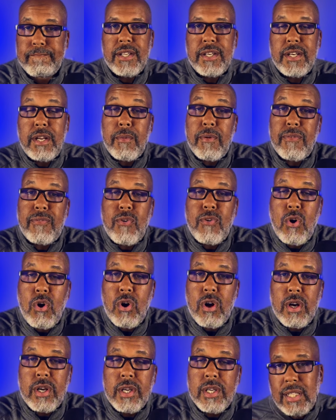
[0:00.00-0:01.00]
Number
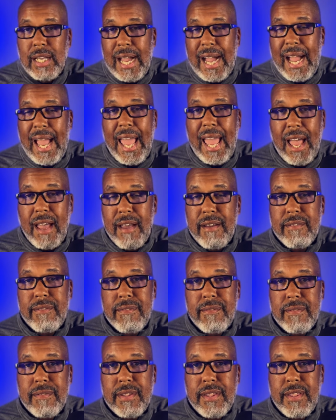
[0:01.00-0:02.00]
4. I
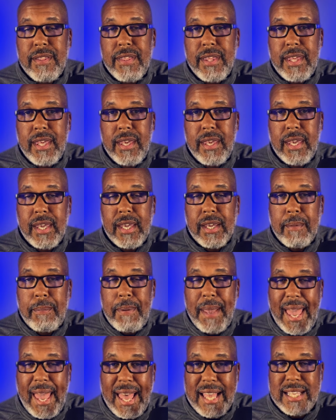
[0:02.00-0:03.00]
have the
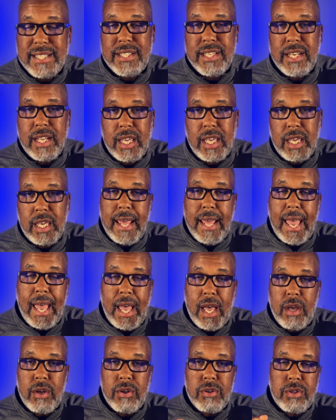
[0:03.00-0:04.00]
capacity
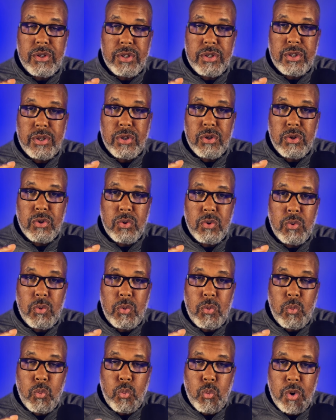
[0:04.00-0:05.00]
now to
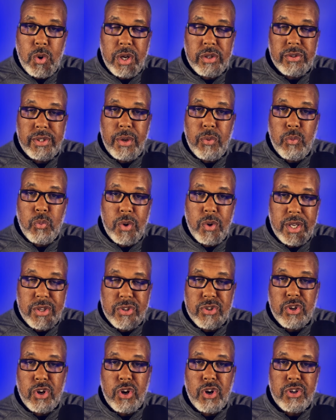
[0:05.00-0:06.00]
really
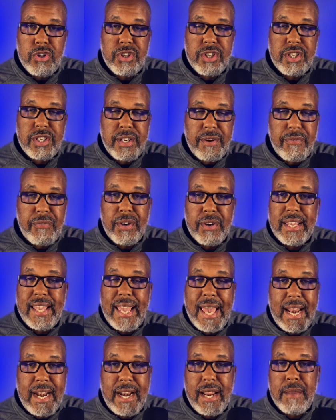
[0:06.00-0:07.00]
research different
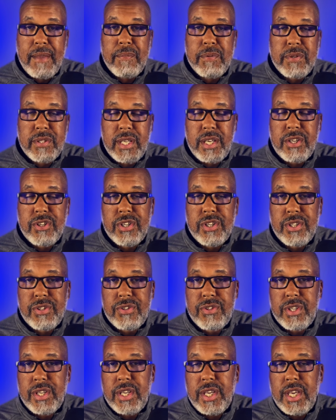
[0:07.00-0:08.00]
candidate
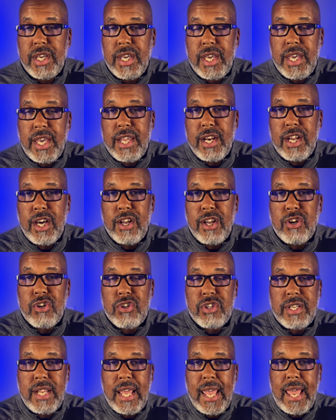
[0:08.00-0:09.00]
positions and
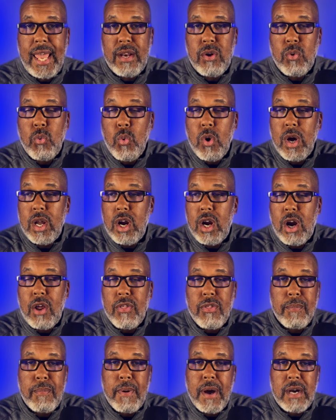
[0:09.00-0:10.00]
understand what
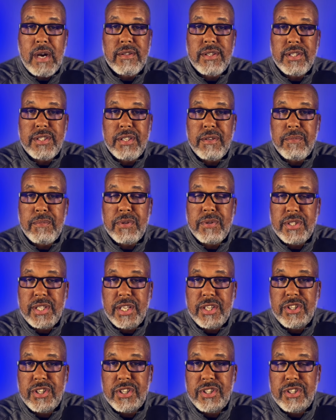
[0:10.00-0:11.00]
are the policy
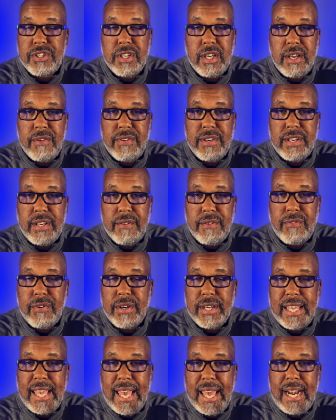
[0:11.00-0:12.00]
positions of a
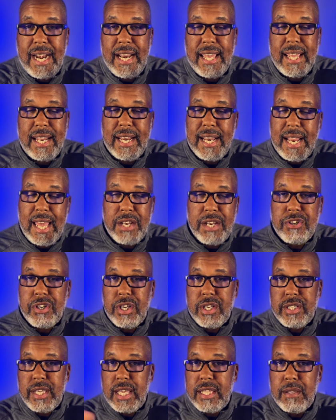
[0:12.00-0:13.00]
different candidate and not
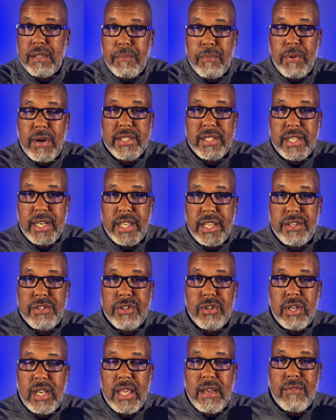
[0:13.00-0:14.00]
just at the
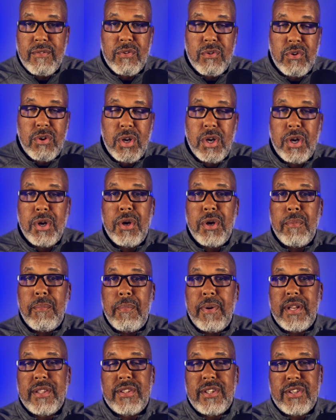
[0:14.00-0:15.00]
presidential level
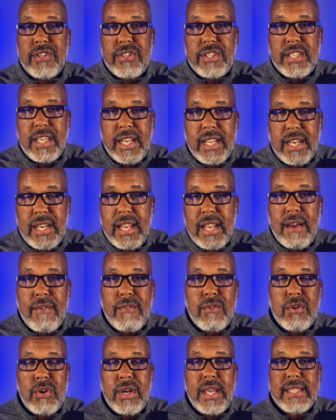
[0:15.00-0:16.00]
but at the senate
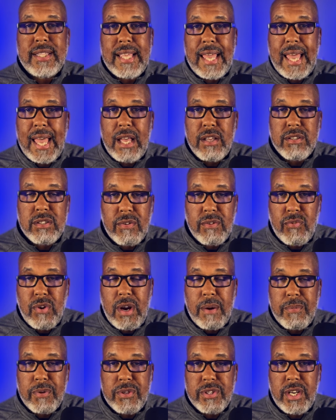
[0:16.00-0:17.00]
level at the house of
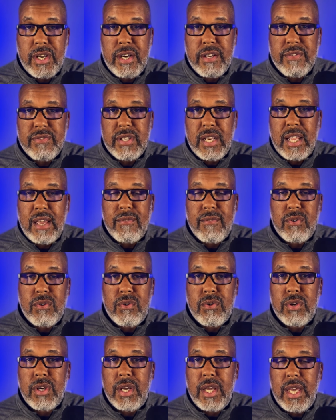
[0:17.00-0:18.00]
representatives
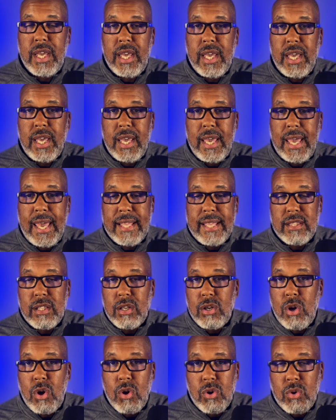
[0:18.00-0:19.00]
level at
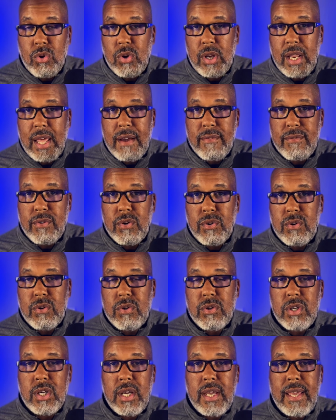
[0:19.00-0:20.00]
the local
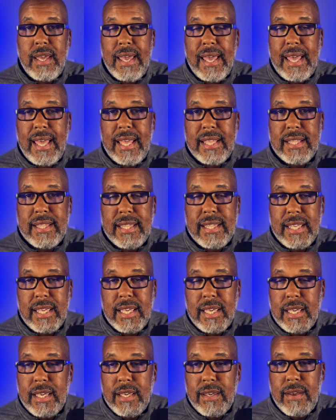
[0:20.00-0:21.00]
level at
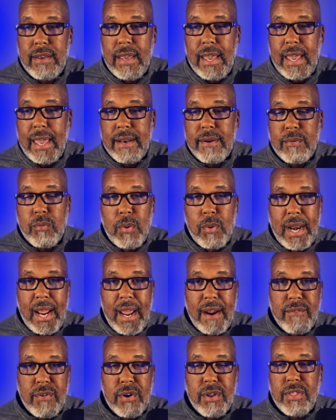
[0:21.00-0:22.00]
the at
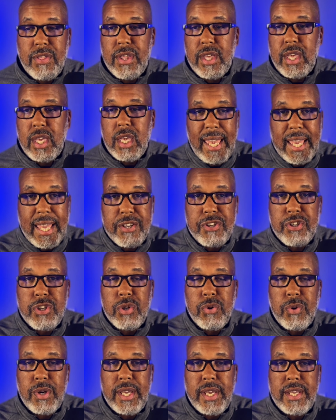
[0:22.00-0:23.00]
whatever the
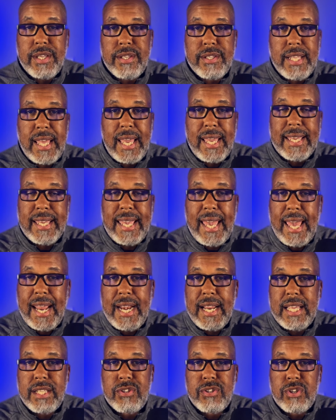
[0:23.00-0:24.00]
issue is that
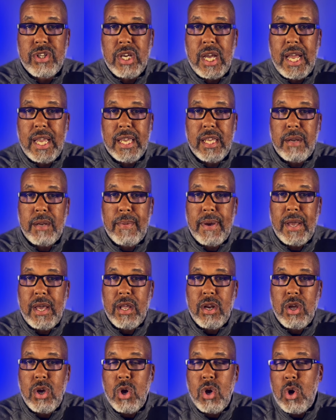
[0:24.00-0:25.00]
candidates are talking
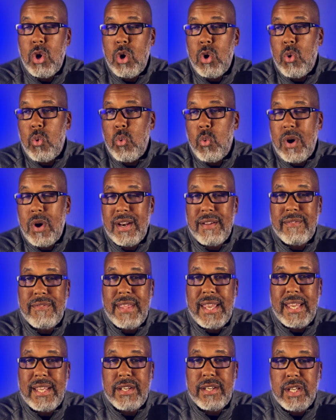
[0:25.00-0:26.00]
about what have
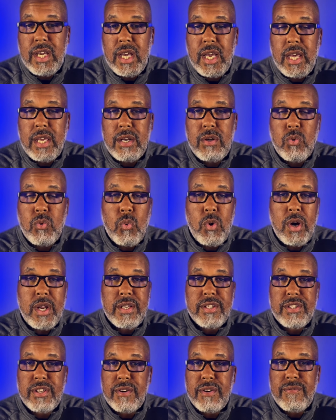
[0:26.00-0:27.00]
they done what
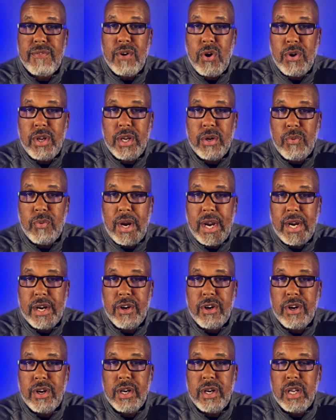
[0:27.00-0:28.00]
is their voting
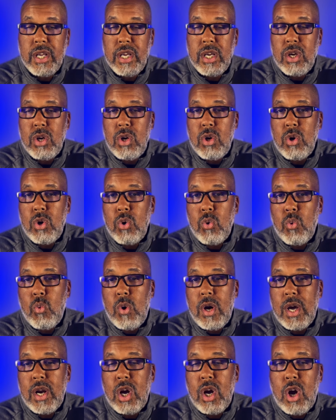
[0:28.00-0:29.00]
record
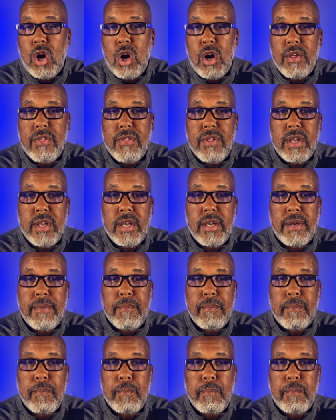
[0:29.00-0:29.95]
what are the